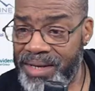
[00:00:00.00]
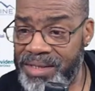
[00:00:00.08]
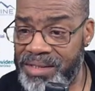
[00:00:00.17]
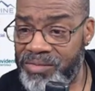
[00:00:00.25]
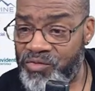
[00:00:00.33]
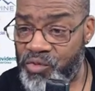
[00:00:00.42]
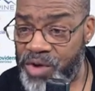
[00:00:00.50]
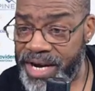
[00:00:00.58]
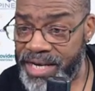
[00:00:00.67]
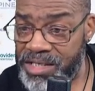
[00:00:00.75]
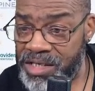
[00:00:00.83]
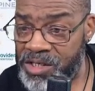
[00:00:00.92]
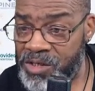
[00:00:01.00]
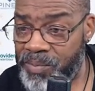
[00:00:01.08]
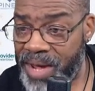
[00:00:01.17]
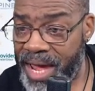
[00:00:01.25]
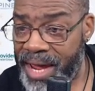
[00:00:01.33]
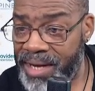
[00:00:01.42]
there's Regions
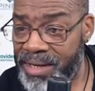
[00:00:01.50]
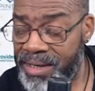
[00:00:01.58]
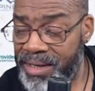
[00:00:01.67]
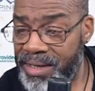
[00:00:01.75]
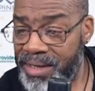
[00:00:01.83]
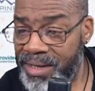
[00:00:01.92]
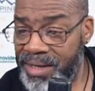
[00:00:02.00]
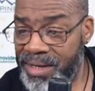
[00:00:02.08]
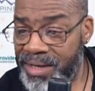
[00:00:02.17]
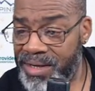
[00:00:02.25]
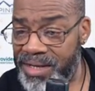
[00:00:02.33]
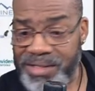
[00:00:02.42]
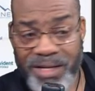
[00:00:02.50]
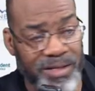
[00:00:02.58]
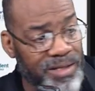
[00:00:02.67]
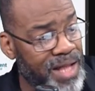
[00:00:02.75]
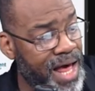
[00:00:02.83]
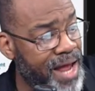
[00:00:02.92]
Bank. There's a
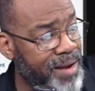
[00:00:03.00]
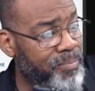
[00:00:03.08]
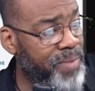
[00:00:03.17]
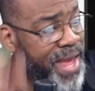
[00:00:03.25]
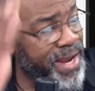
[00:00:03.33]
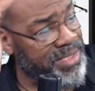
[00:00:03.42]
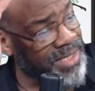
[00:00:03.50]
lot of banks,